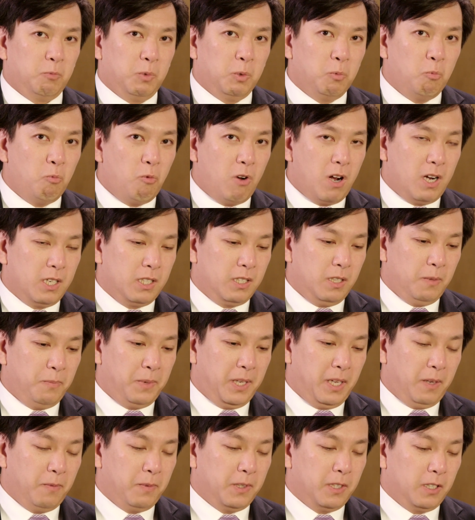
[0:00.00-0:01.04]
We want to
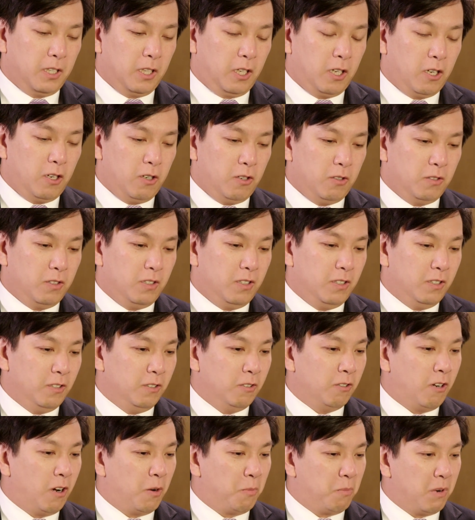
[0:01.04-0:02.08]
be able to go
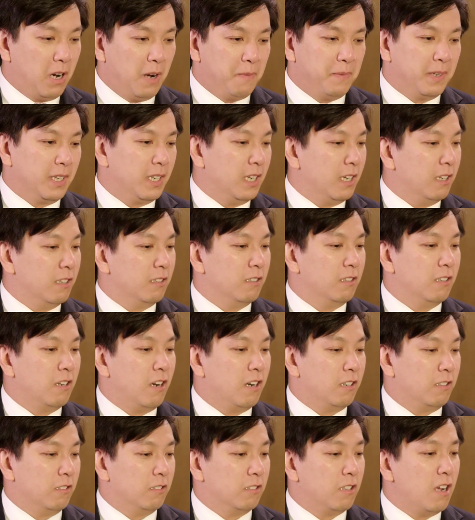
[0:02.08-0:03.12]
to our primary care
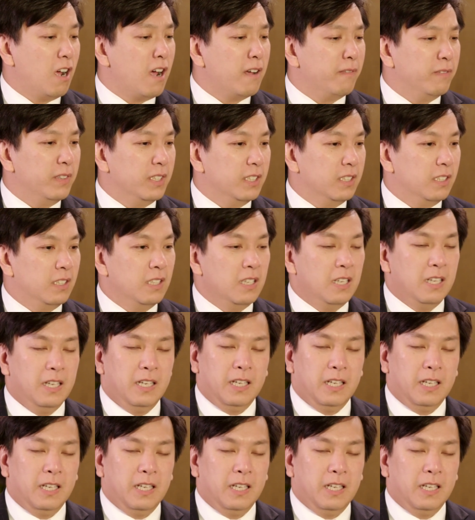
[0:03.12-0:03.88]
doctor's office,